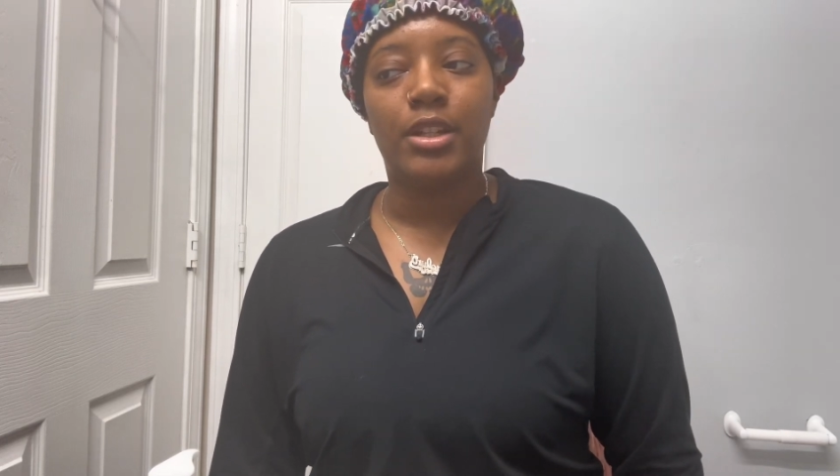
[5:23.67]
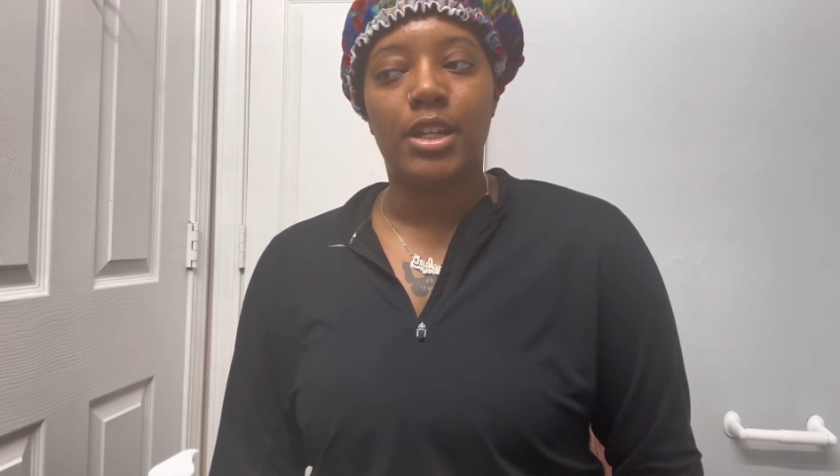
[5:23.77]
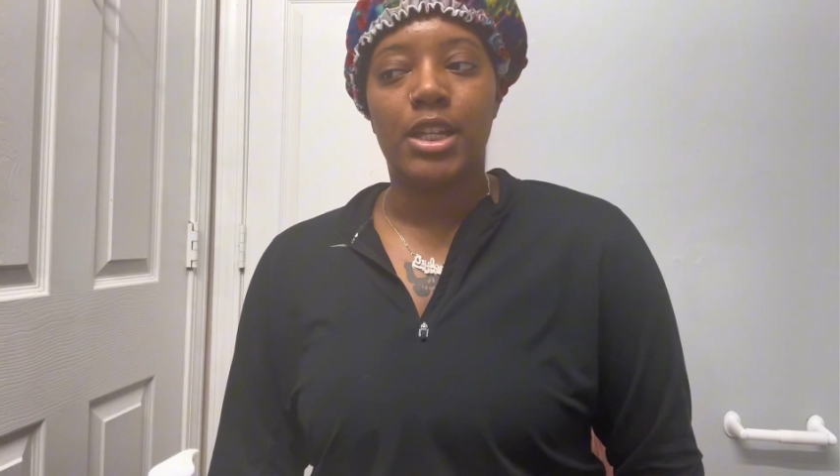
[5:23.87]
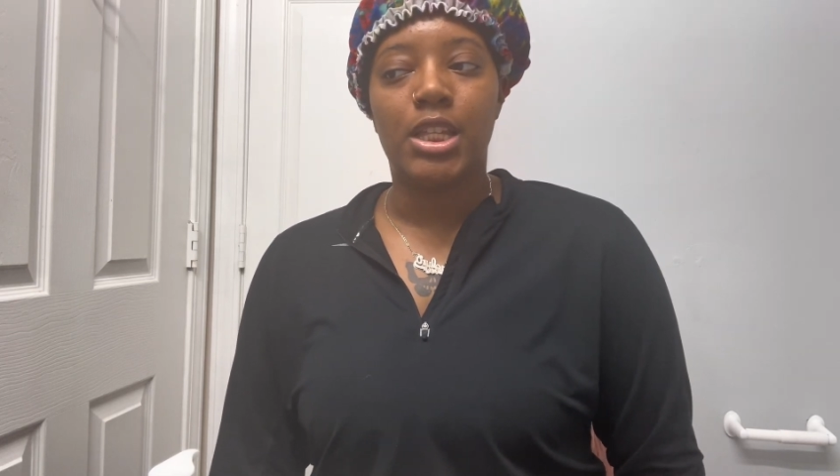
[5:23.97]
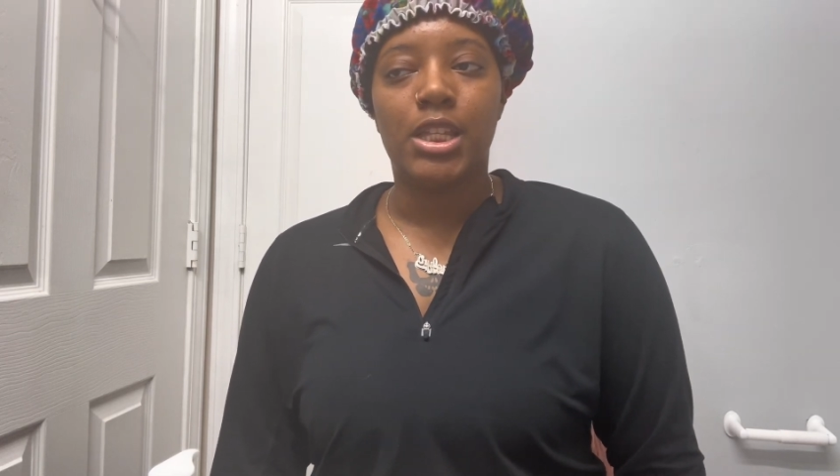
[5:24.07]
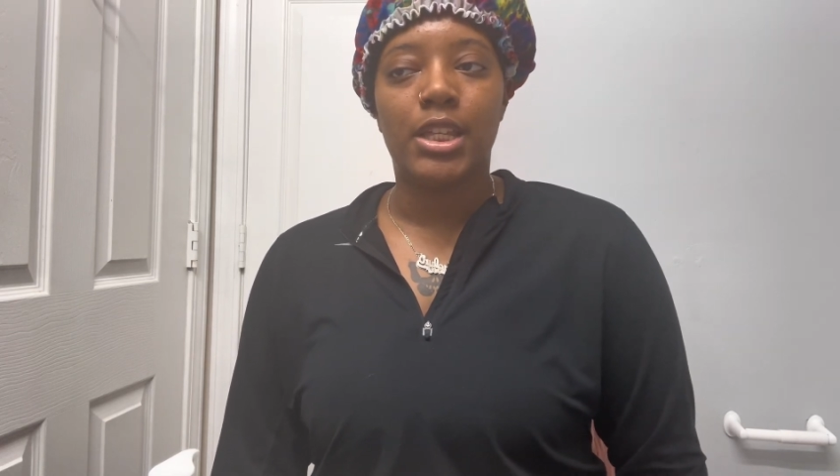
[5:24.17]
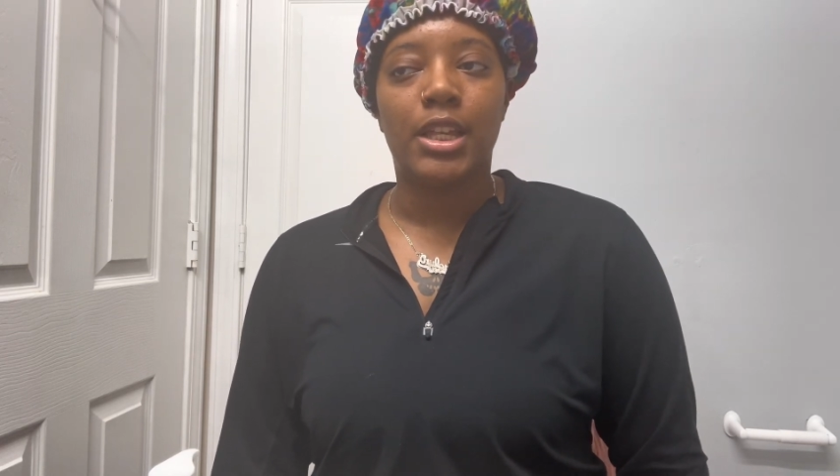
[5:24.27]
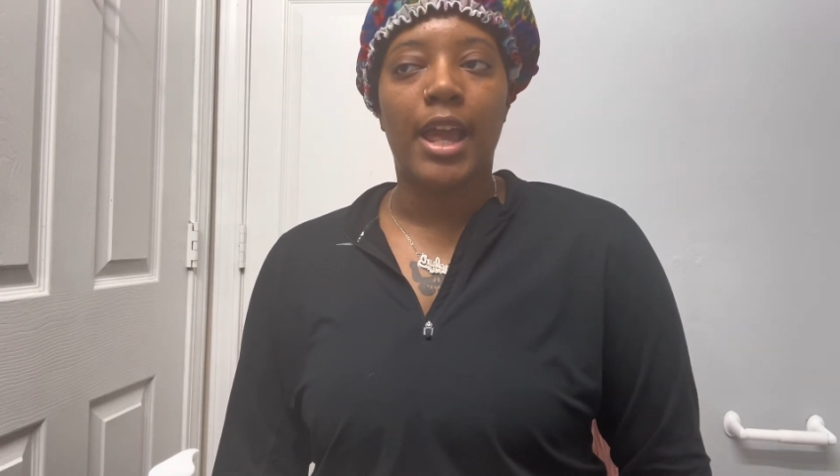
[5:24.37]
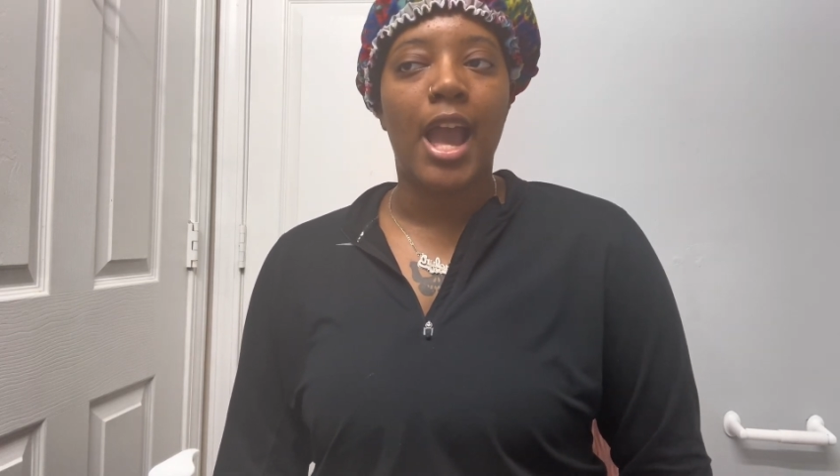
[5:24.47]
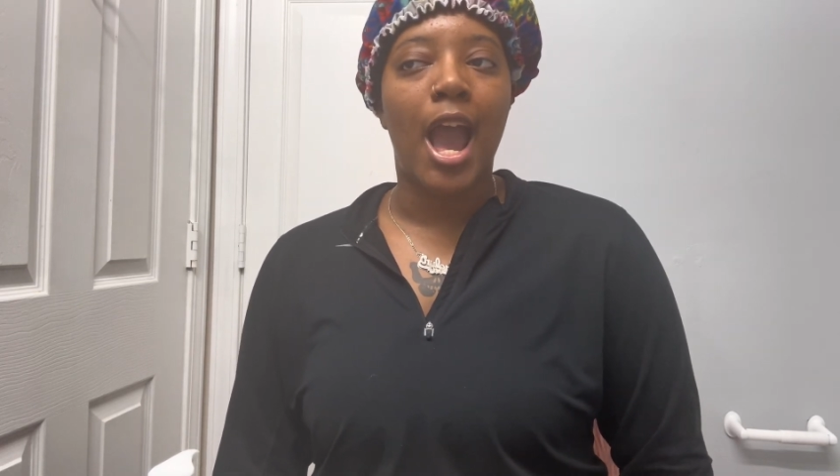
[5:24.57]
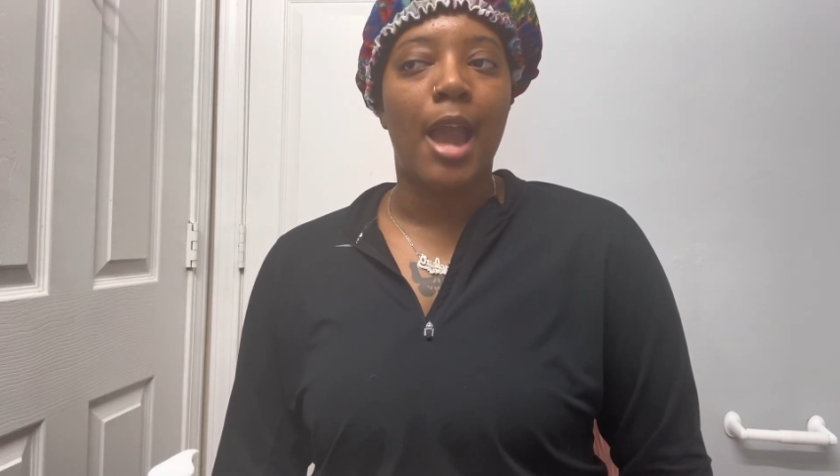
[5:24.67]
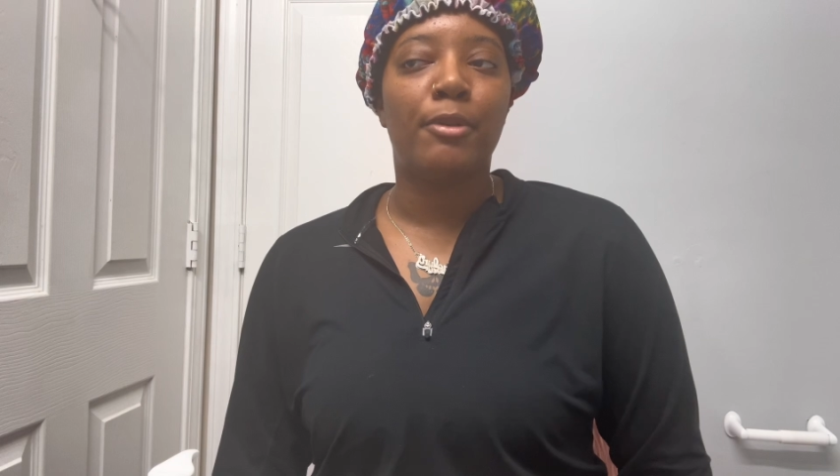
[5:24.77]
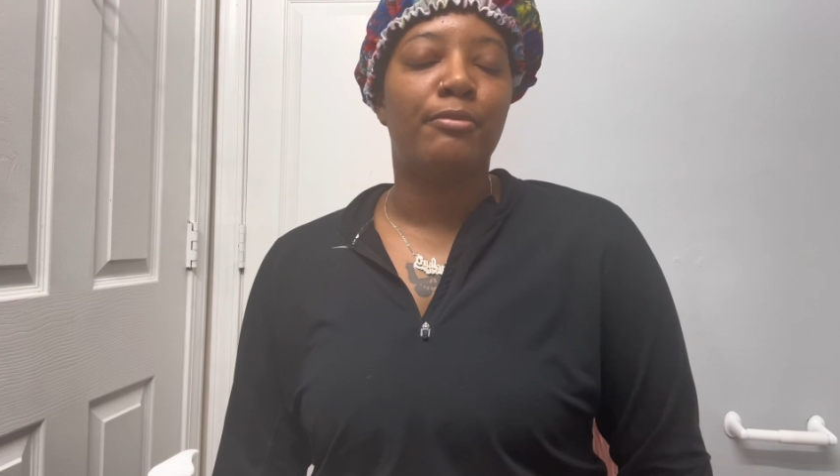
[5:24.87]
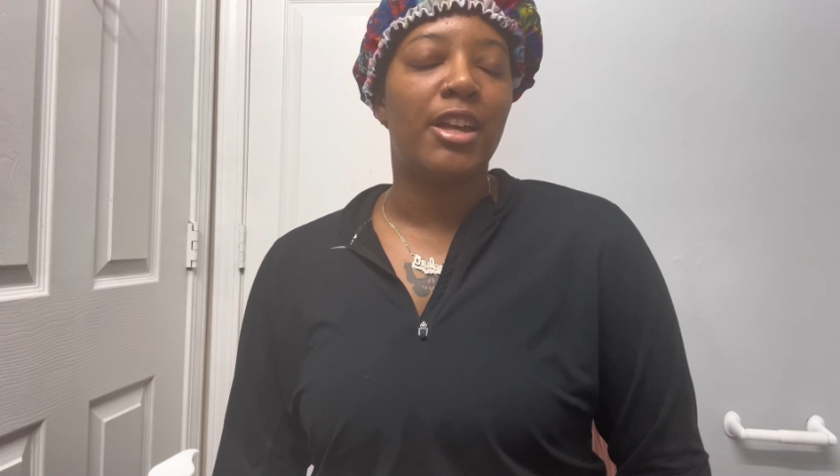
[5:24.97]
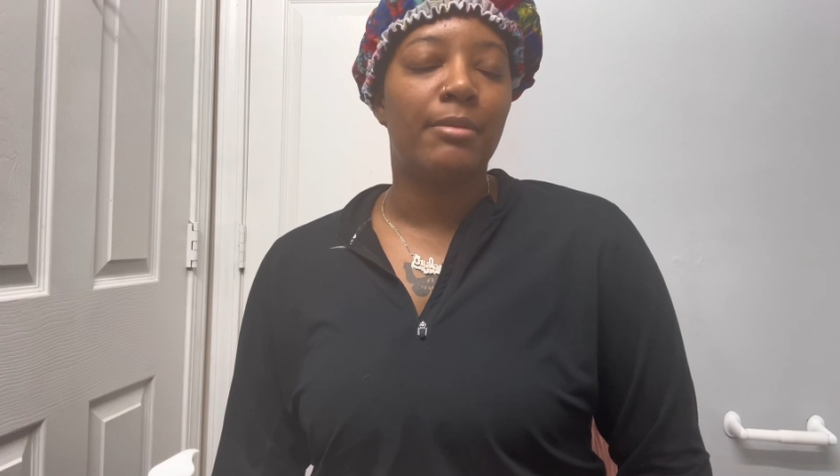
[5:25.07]
just like
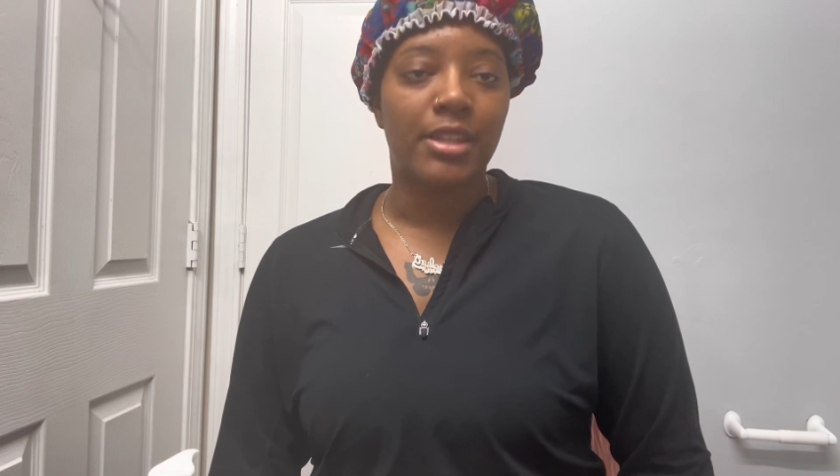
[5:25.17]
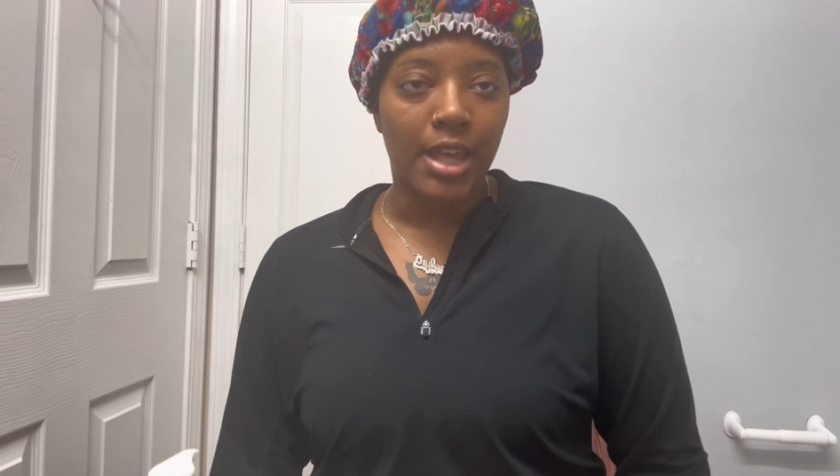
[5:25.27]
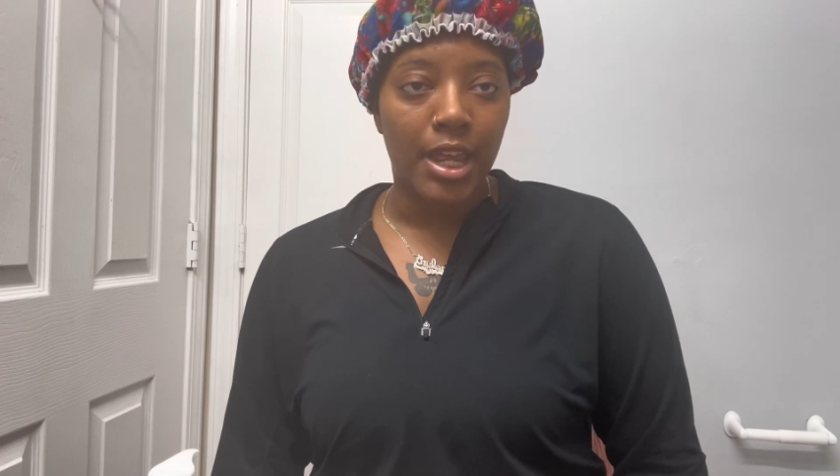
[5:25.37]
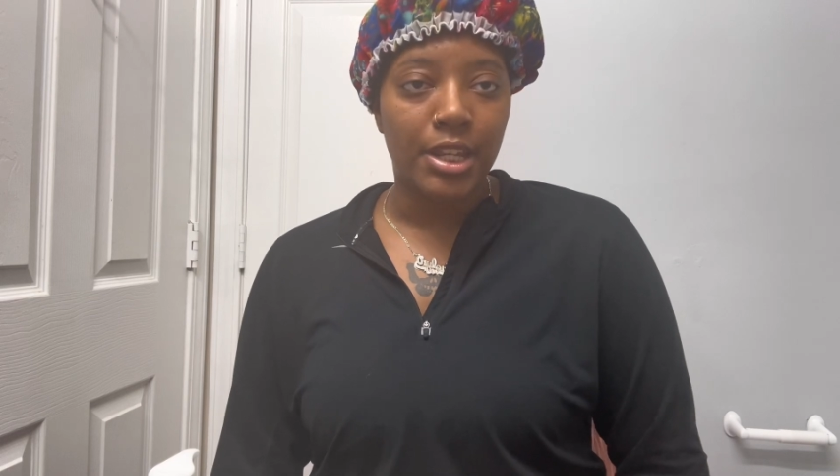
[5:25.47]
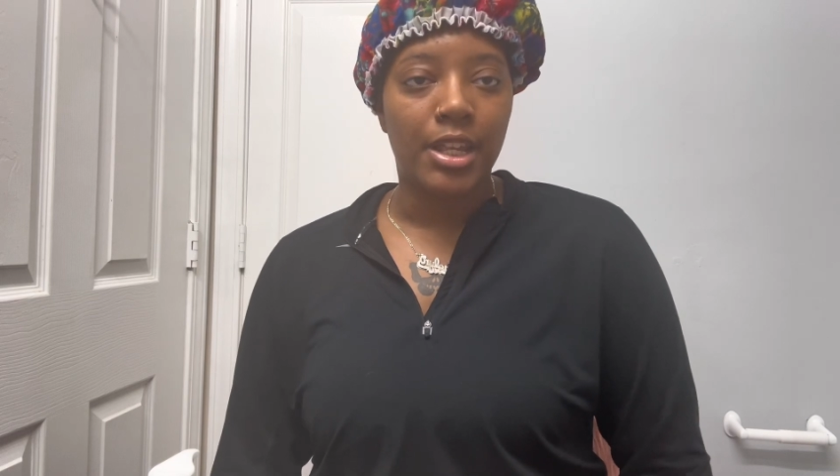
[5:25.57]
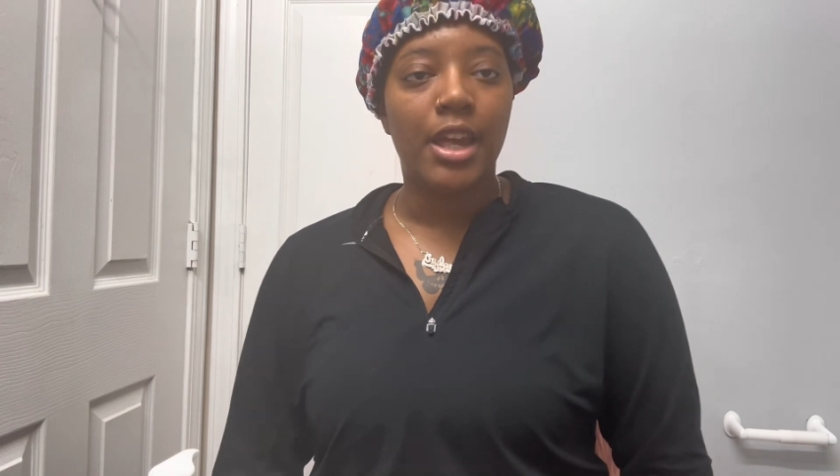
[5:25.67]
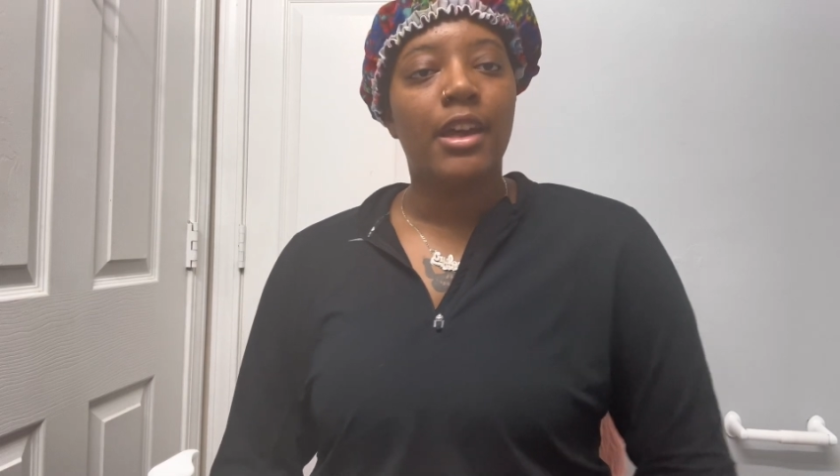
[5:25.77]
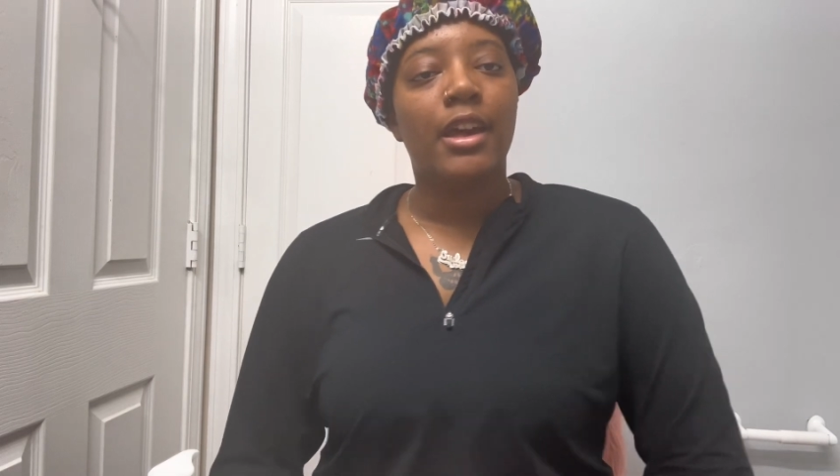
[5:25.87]
hyperpigmentation.